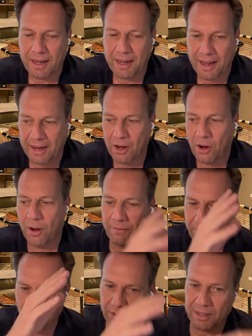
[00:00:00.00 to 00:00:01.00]
AI
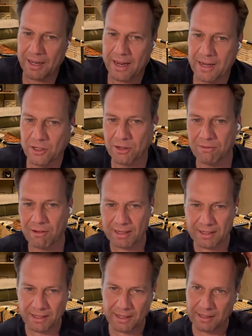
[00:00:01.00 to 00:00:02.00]
vertically
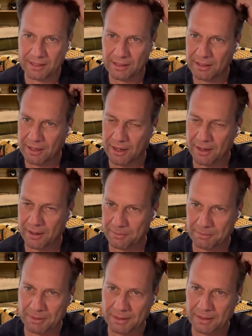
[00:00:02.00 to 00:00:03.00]
integrated
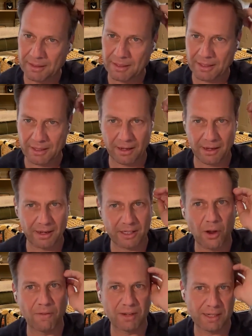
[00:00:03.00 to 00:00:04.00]

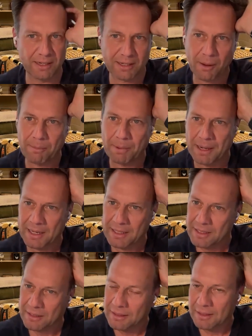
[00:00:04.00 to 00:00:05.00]
services
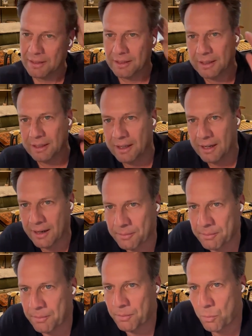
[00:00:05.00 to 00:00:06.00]
companies,
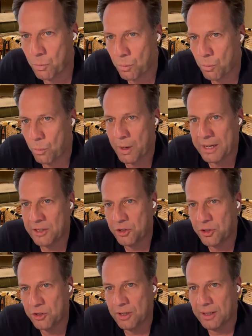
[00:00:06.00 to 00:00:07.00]
um,
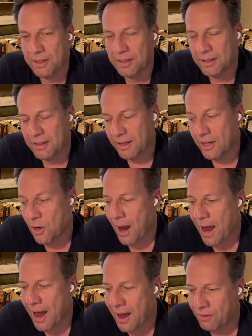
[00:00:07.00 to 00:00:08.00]
which
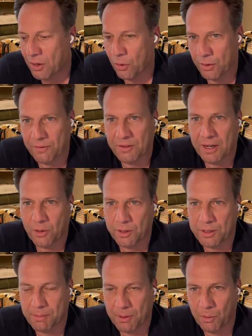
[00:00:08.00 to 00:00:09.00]
have a lot of
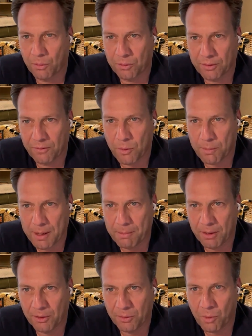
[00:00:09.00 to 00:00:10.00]
technology, but also a few
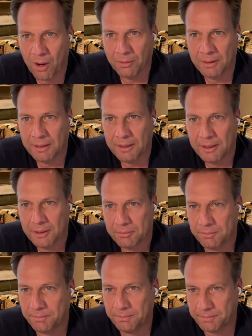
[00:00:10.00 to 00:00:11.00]
people as well.
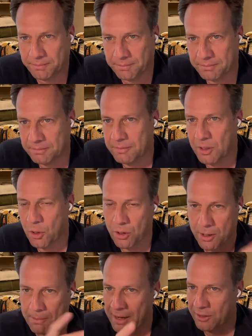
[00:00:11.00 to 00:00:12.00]
You can
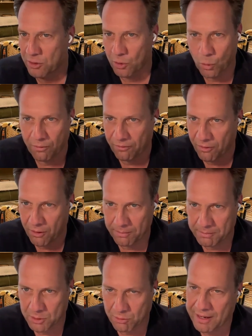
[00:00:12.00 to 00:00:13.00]
imagine law
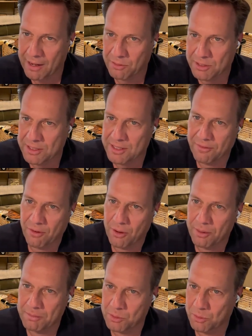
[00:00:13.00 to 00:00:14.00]
firms or accountancy
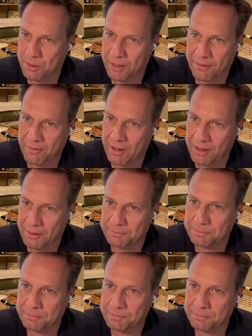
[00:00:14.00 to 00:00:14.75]
firms or kind of other